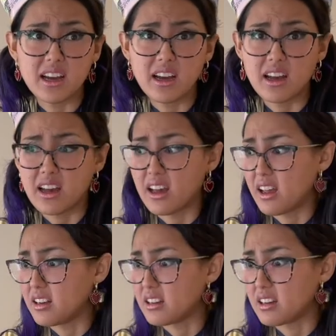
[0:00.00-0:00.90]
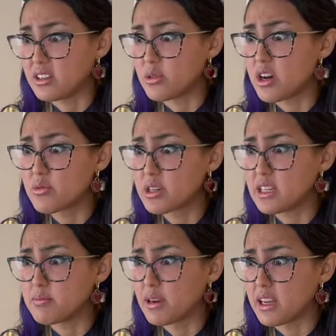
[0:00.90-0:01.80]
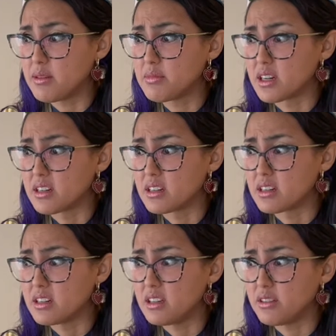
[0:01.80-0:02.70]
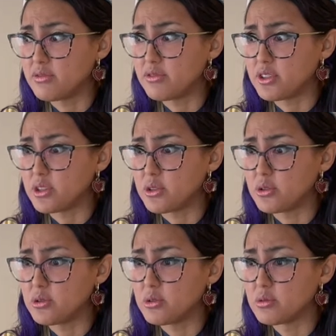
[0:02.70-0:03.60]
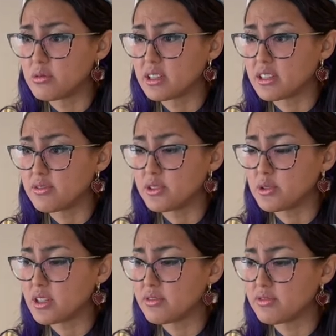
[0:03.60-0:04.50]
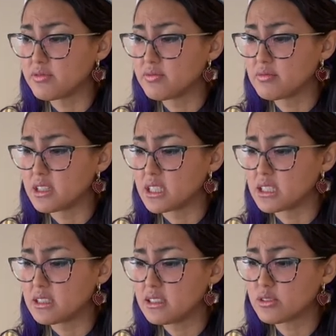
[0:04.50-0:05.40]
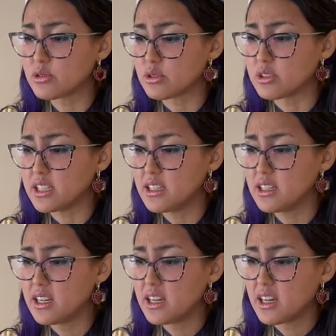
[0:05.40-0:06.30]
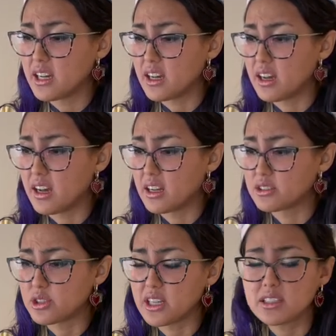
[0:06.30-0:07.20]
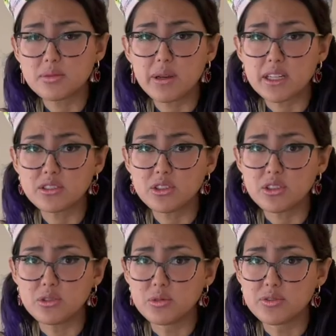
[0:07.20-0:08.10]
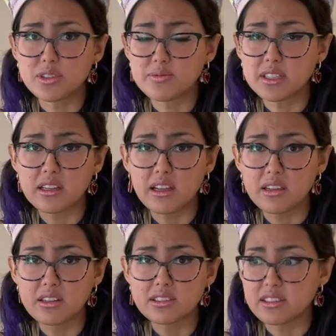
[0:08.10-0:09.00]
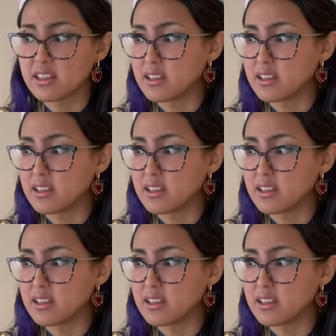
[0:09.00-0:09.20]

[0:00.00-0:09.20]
and uh, you can't really blame her if you like if you give her this drawing and she gets back to you with something that looks like